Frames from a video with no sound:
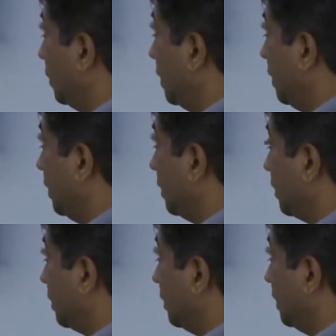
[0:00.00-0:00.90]
the
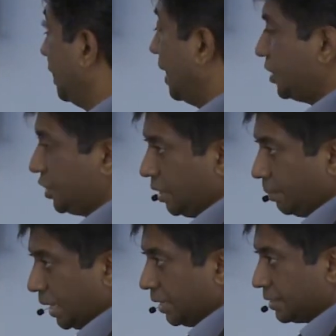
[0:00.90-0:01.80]

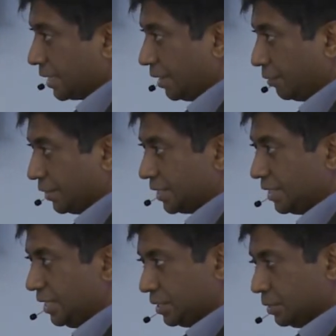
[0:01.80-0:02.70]
HTML side of
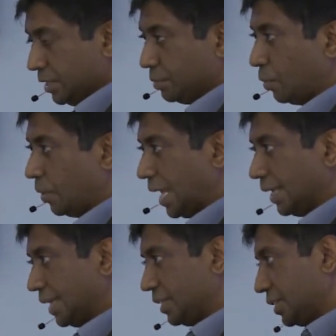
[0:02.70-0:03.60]
this is more
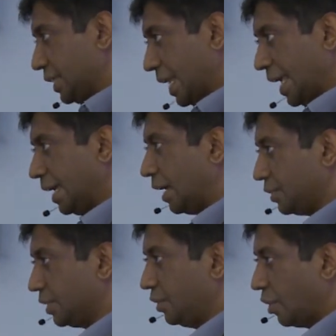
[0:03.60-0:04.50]
like that, just laying
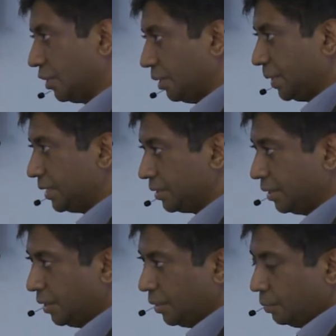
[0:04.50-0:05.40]
out a document.
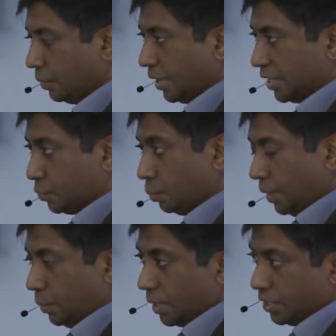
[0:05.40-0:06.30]
Whereas
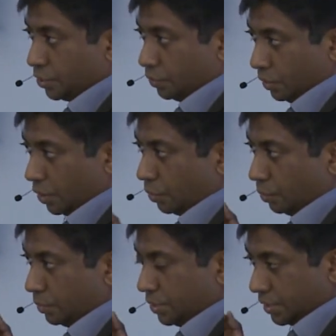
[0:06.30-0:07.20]
we want to
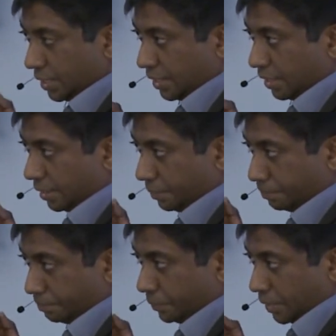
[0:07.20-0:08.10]
load
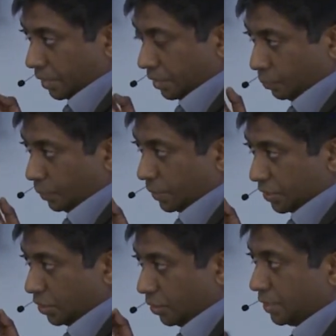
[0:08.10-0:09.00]

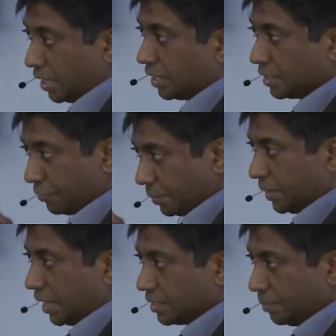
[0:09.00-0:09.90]
data from
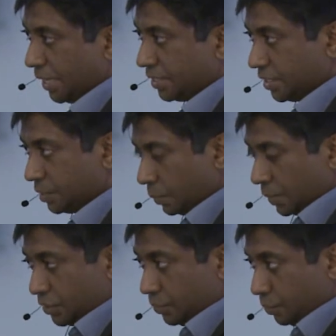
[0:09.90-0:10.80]
databases. We
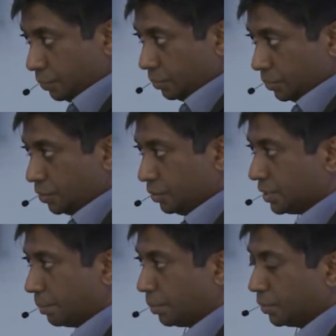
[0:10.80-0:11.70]
want to do
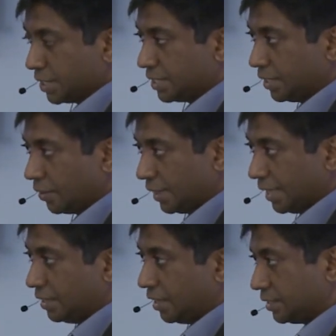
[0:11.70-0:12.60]
some processing on
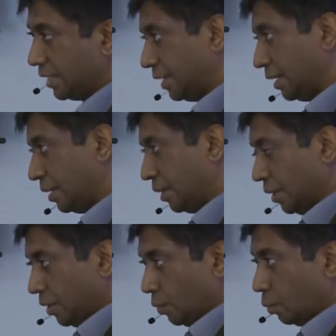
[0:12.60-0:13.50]
that data, and then
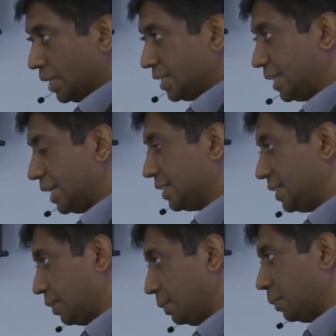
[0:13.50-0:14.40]
once that's
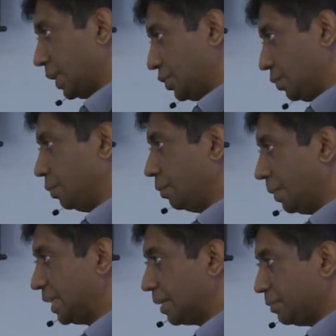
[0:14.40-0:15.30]
done, we want to
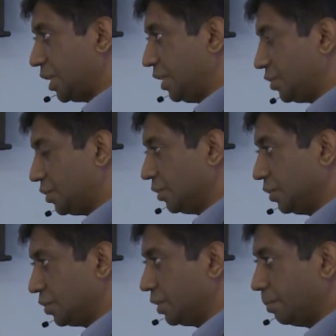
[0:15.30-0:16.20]
make some change
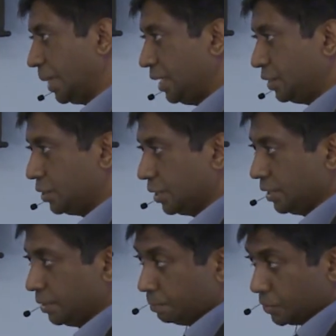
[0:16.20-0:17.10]
to the page.
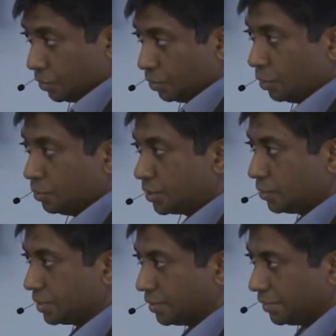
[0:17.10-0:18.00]
So those
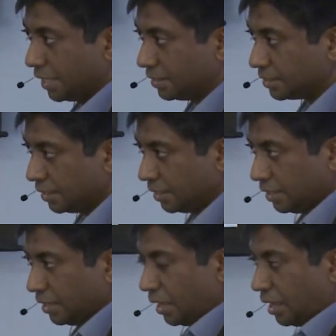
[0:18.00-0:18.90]
sorts of things
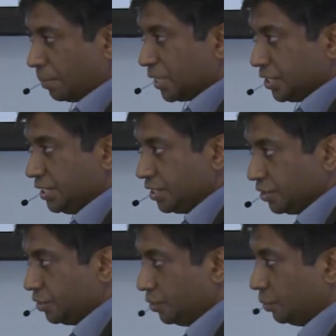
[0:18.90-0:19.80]
are much easier
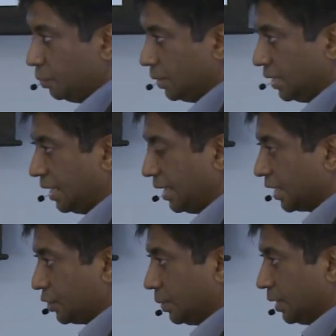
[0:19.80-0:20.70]
to do with an
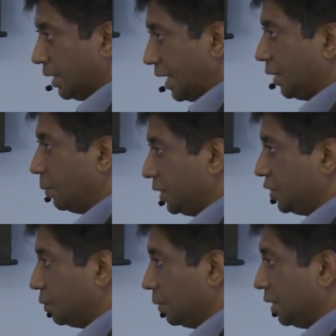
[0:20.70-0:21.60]
actual
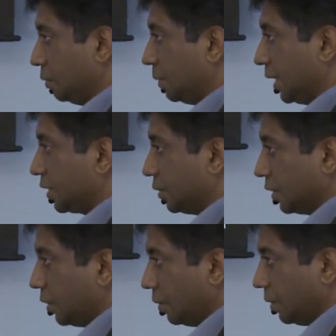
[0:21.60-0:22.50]
language, with actual
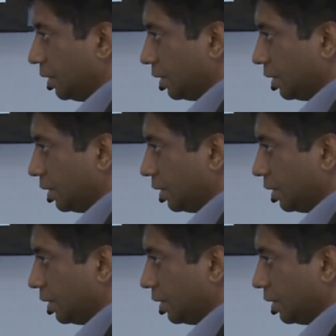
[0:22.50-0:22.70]
code.